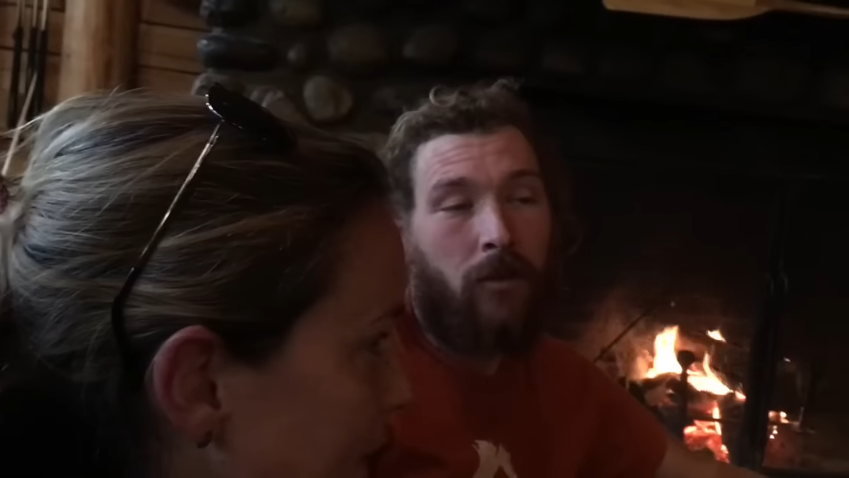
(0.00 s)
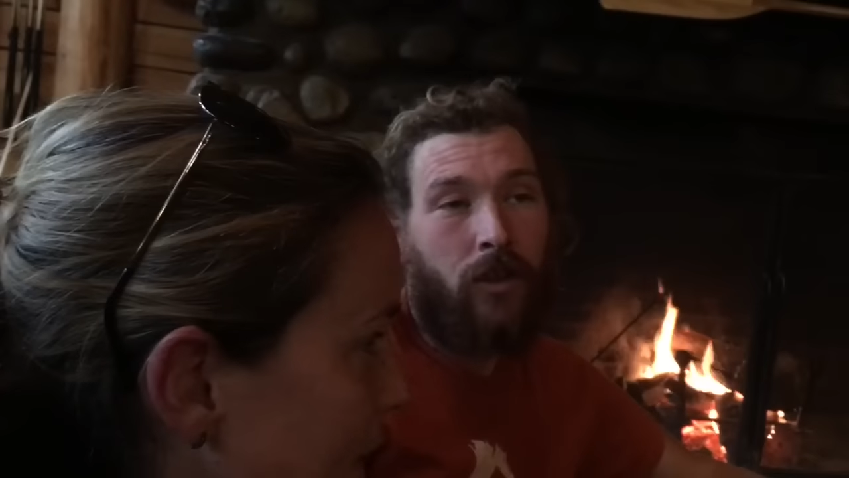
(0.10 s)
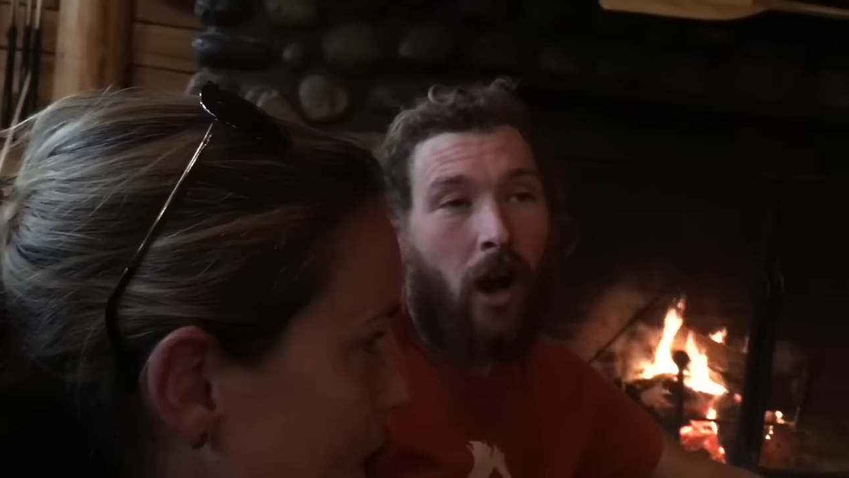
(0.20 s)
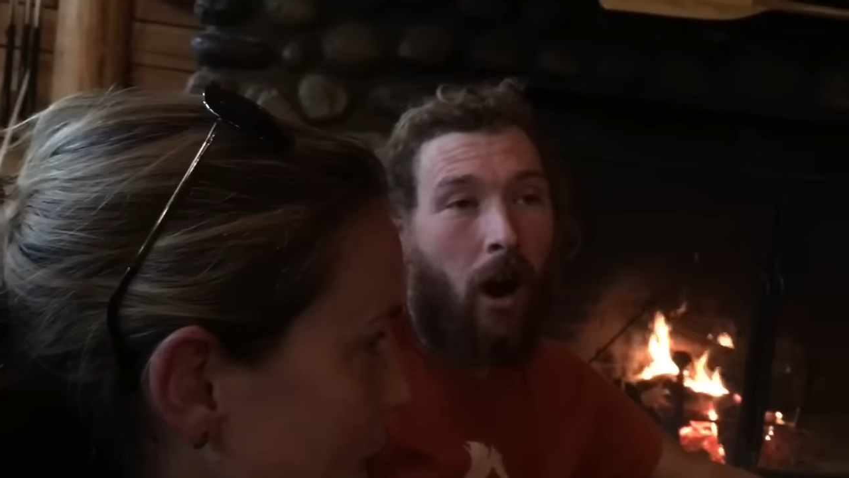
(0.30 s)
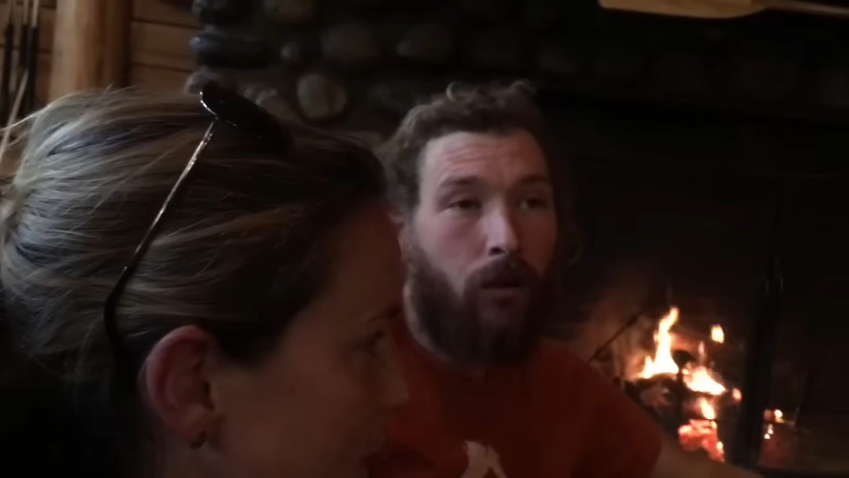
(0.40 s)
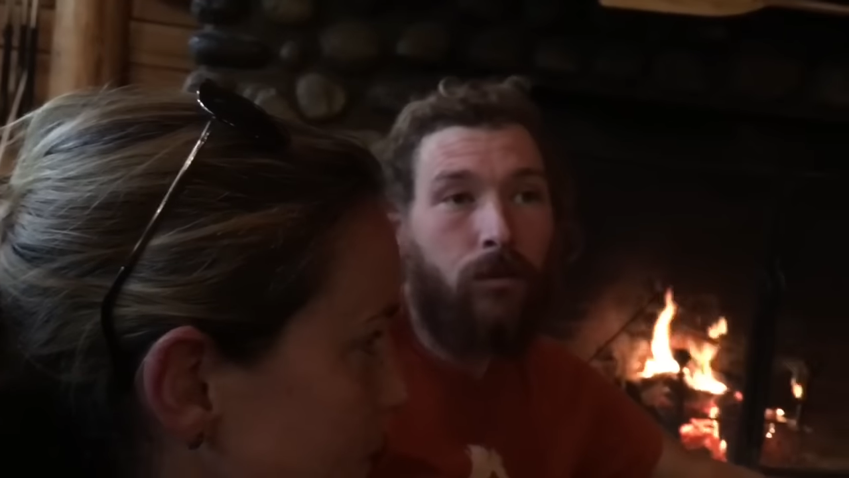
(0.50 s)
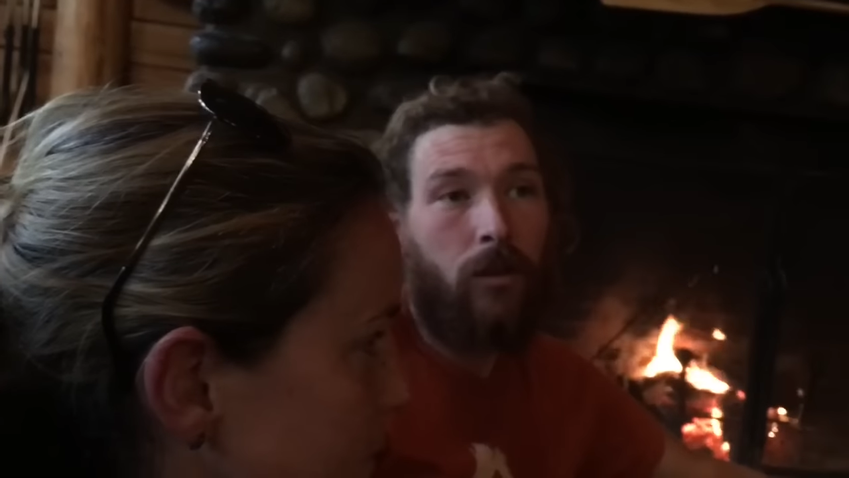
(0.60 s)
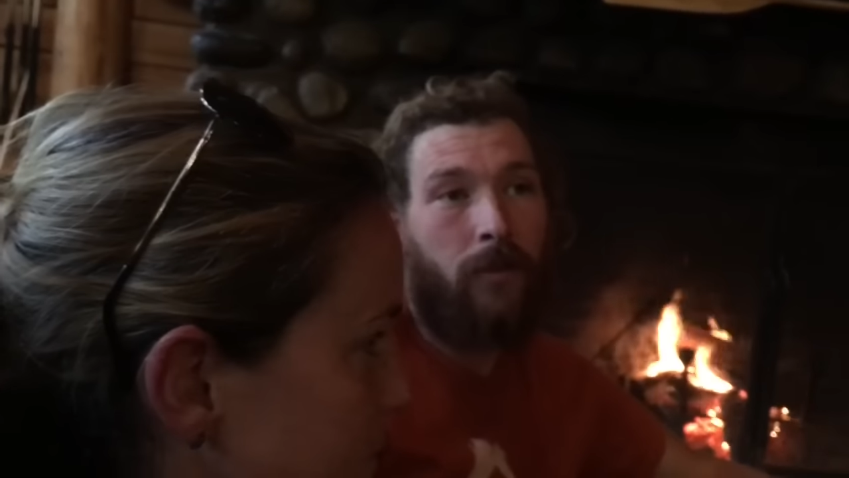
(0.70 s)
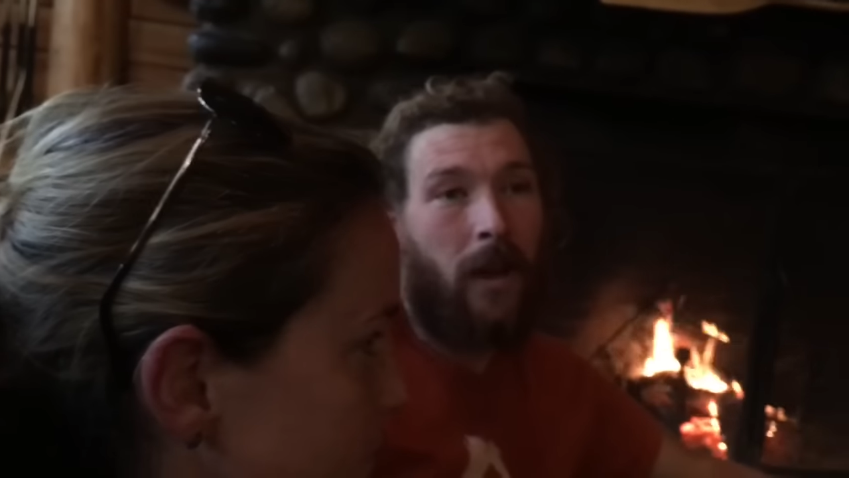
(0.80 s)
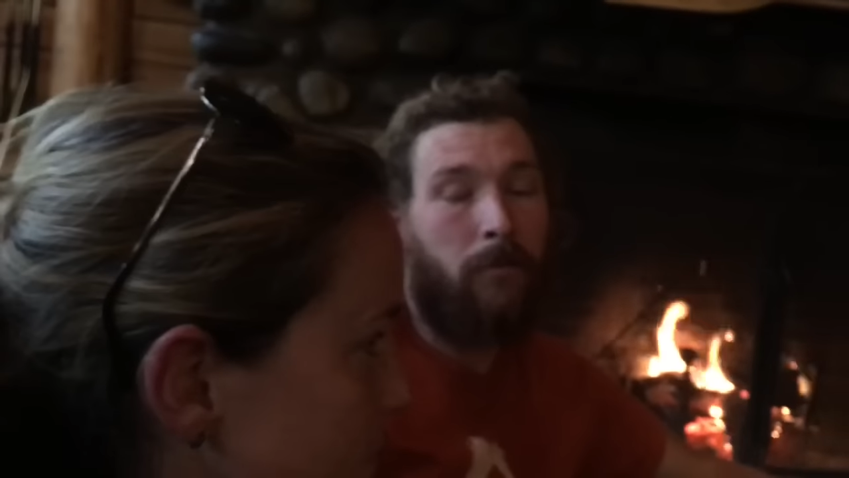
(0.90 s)
the whole
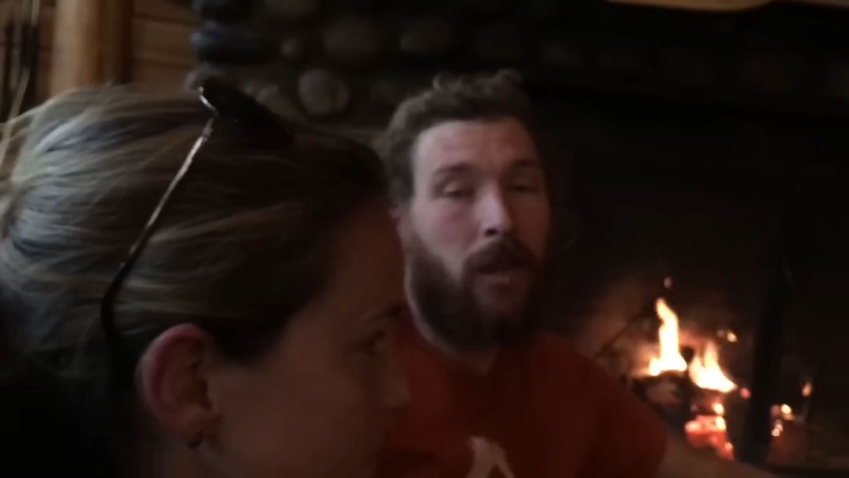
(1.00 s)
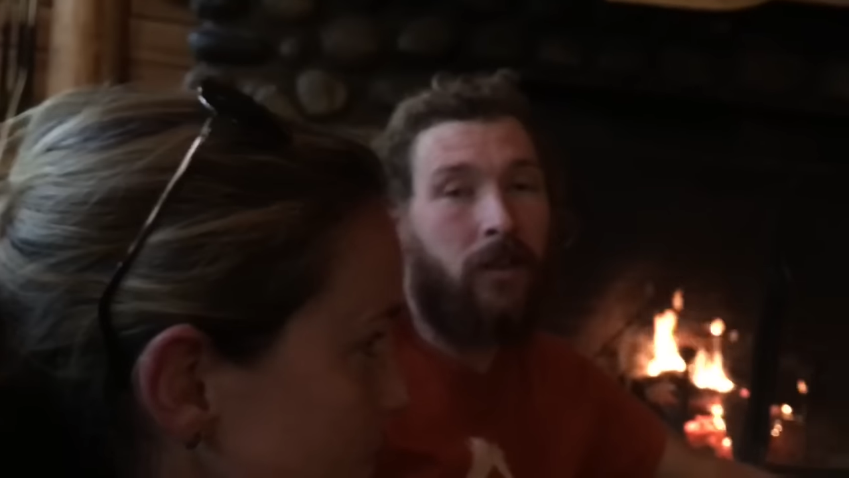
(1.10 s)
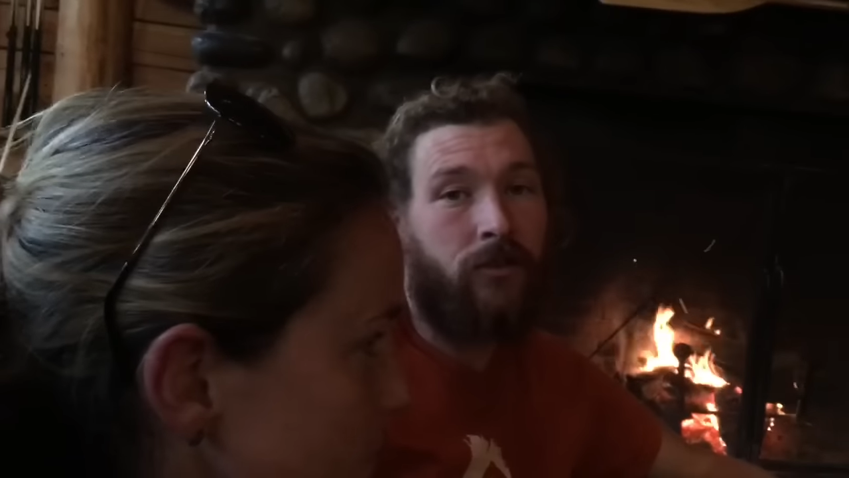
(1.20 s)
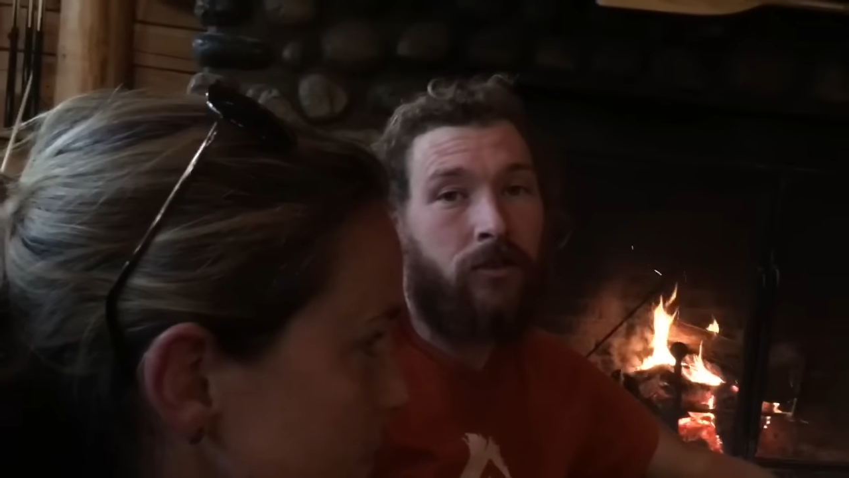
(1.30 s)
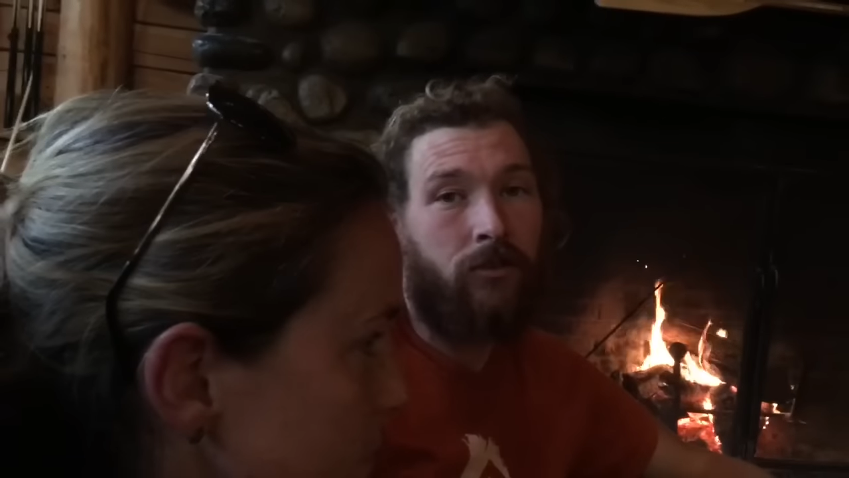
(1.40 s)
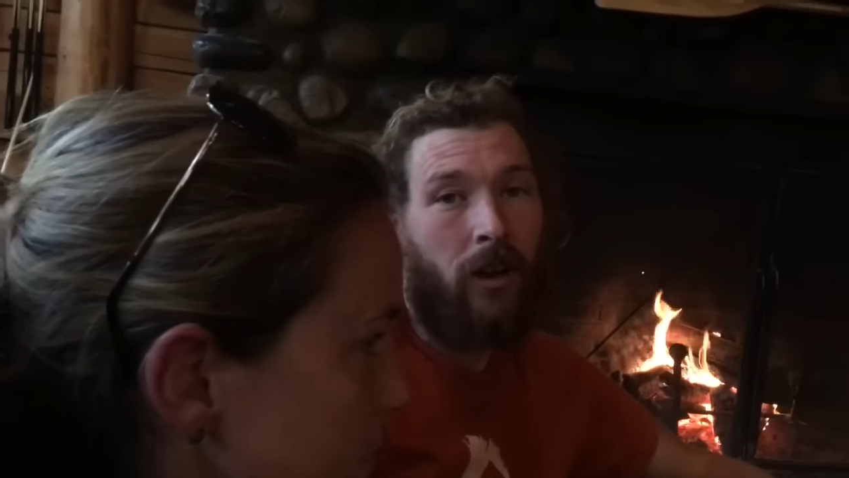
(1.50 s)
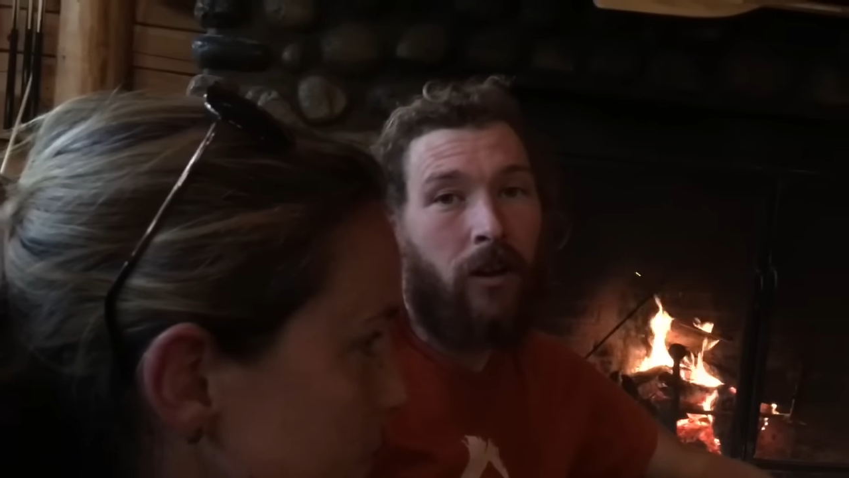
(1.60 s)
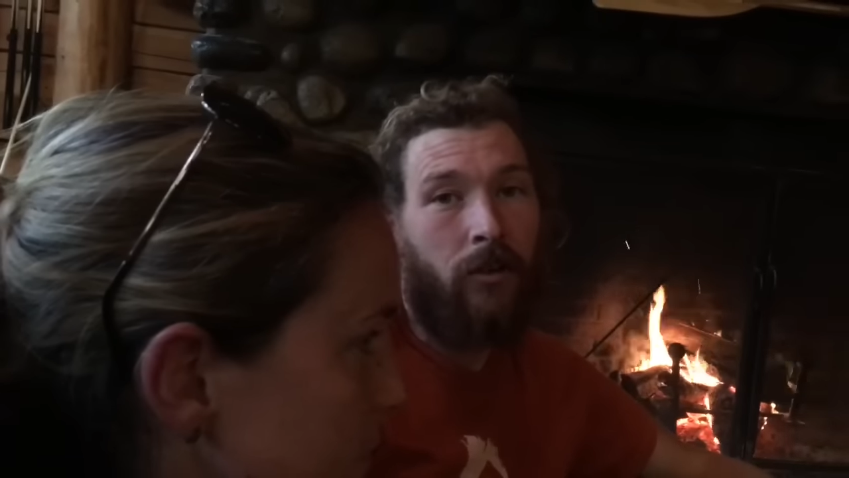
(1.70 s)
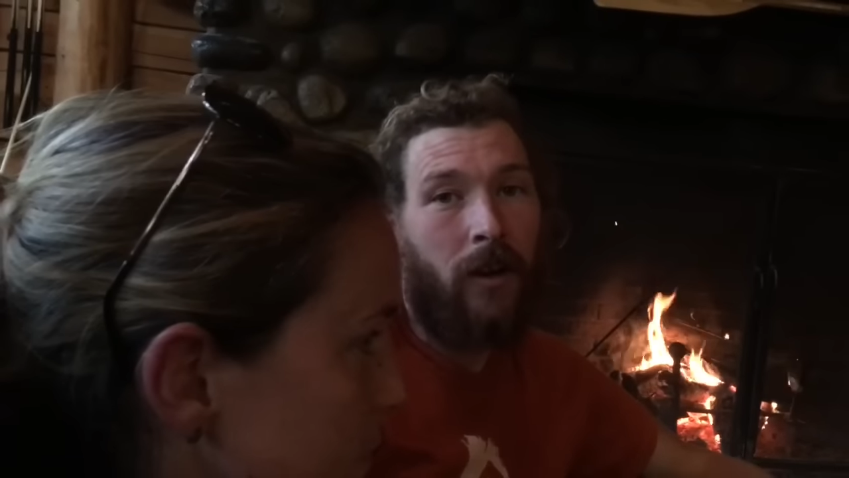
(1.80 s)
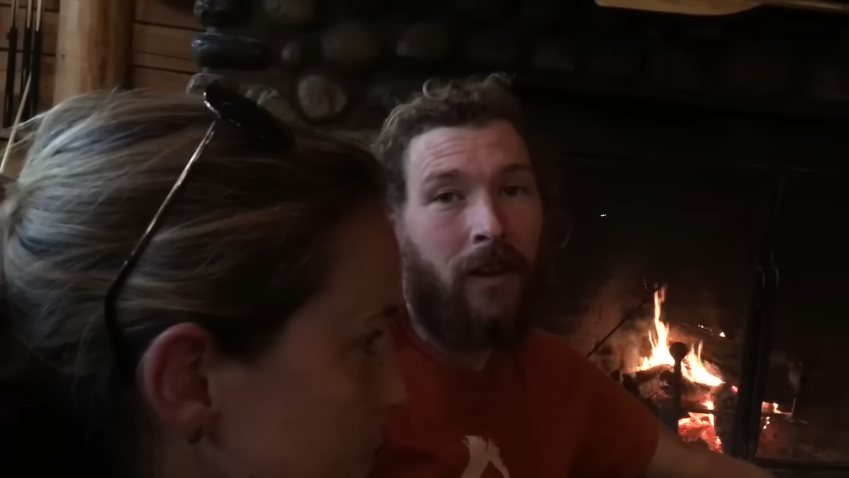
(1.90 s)
of the Appalachian Trail